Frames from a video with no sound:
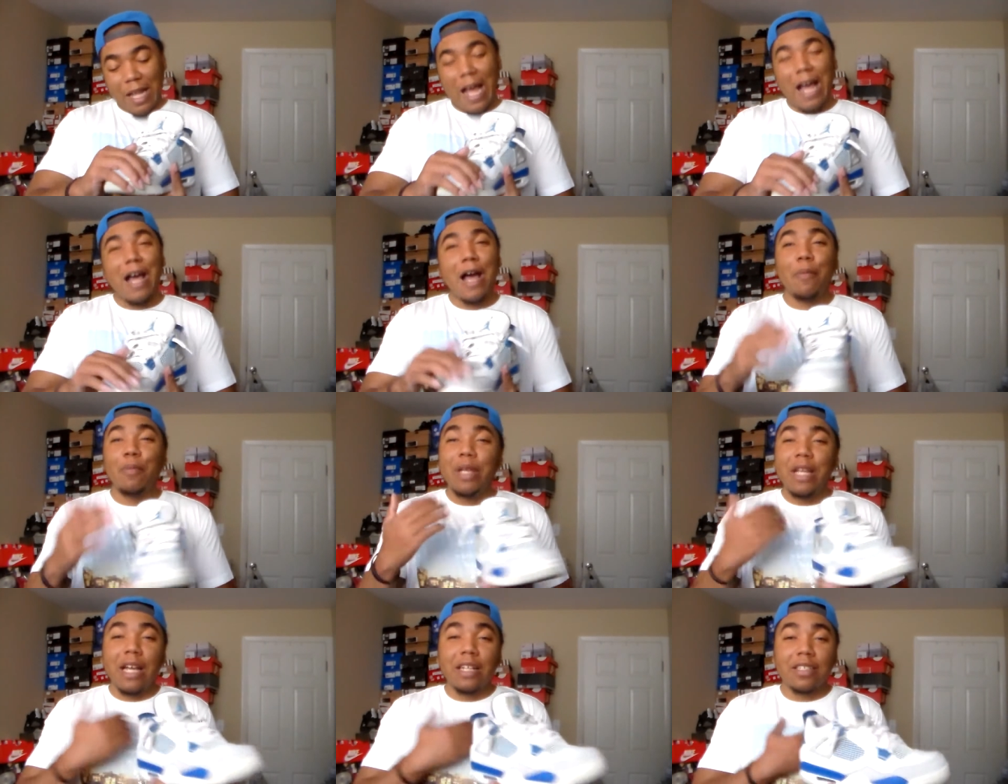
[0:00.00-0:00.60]
I,
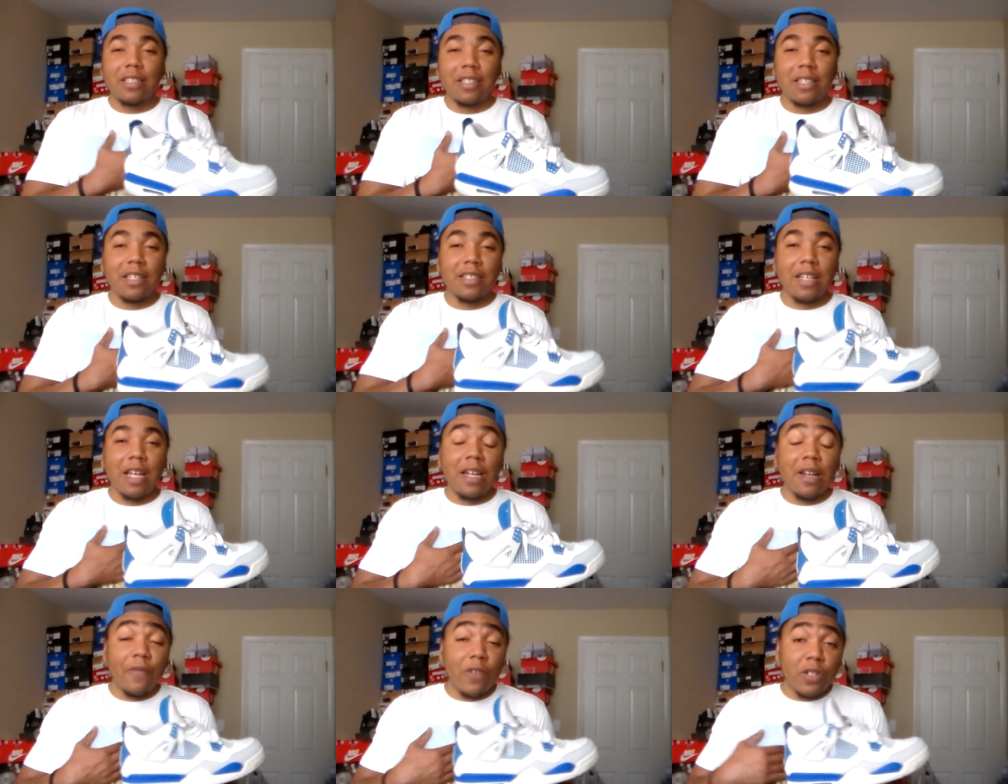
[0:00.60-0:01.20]
I, mean, I just, cause
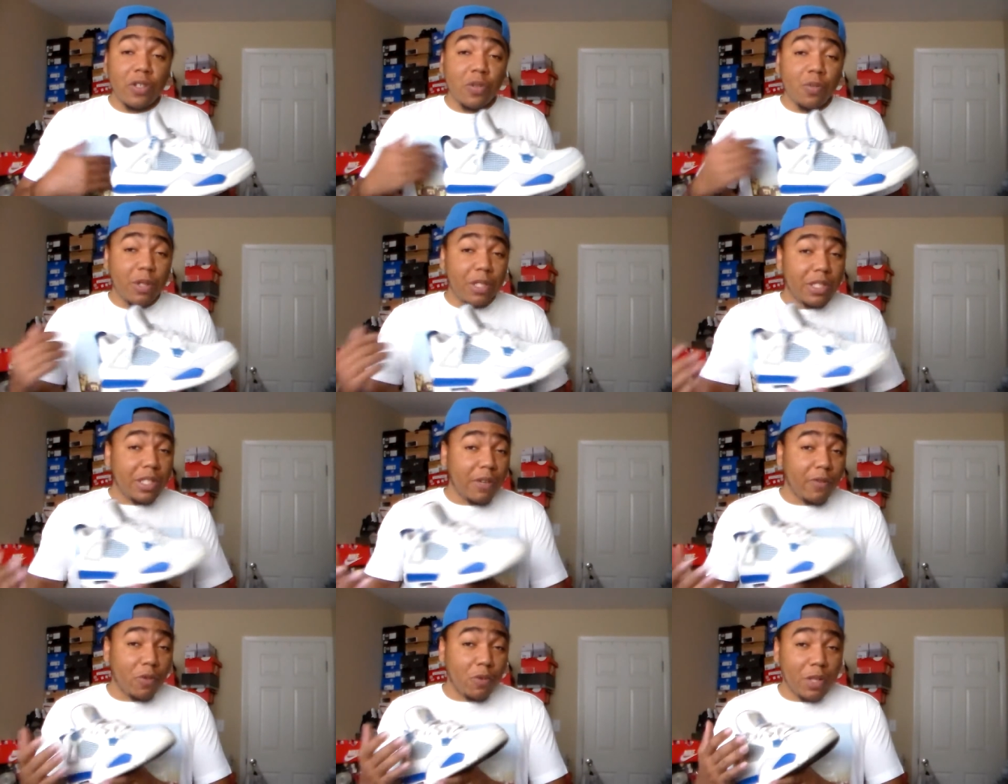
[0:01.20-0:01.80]
I never too
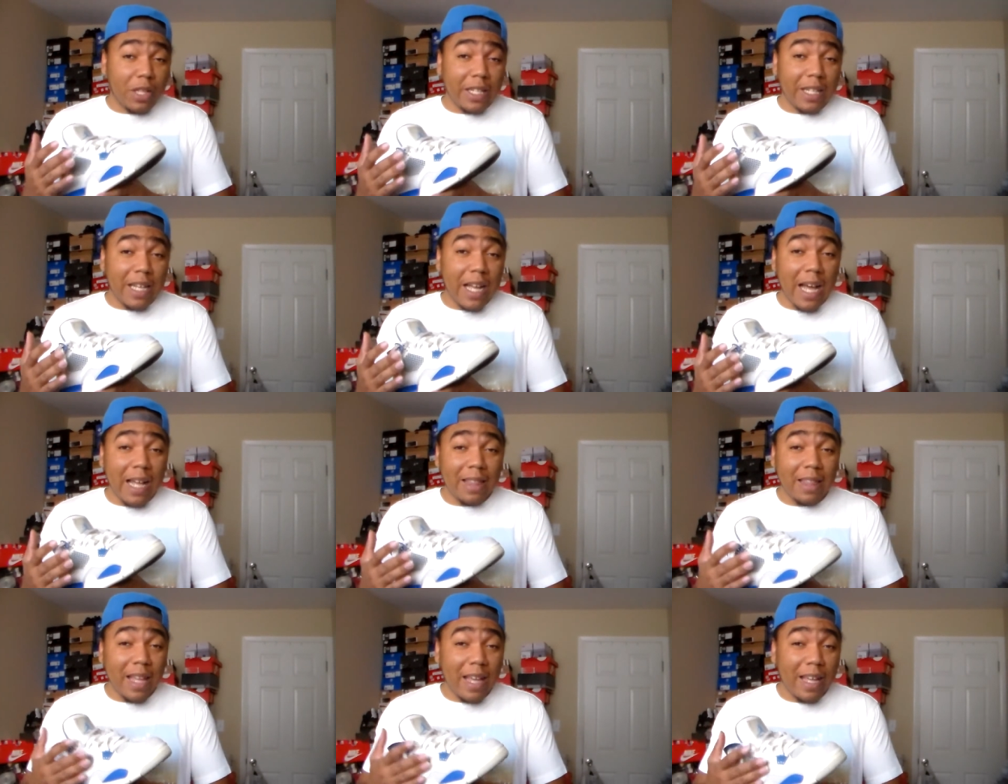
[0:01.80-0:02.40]
much, never really
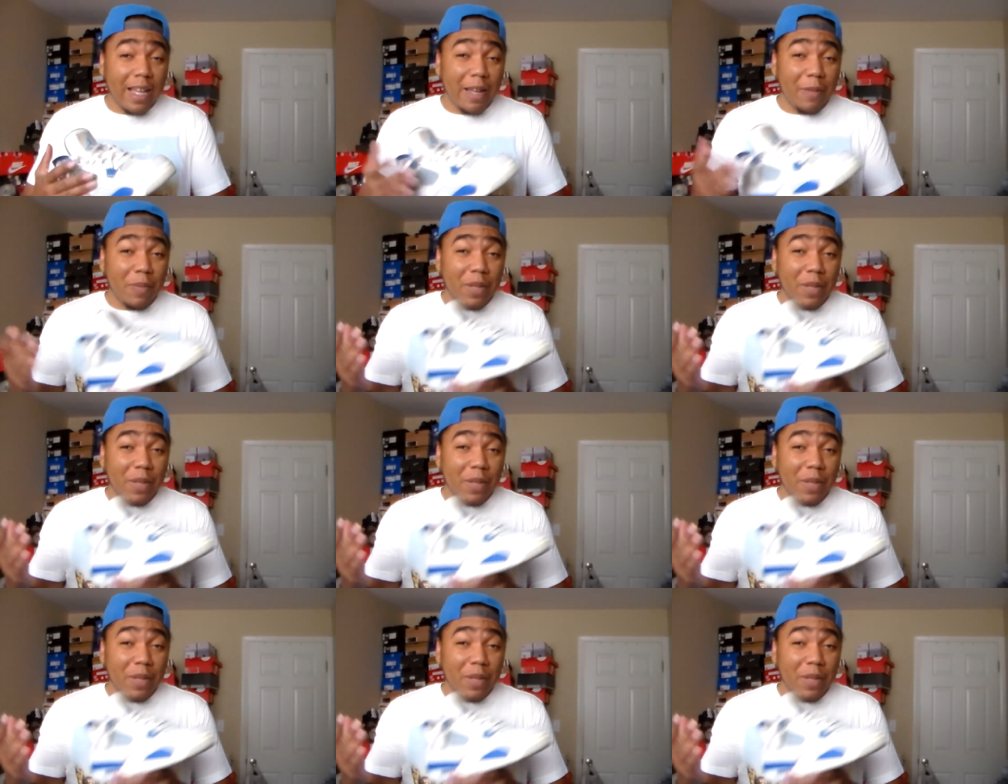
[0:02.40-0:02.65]
got that.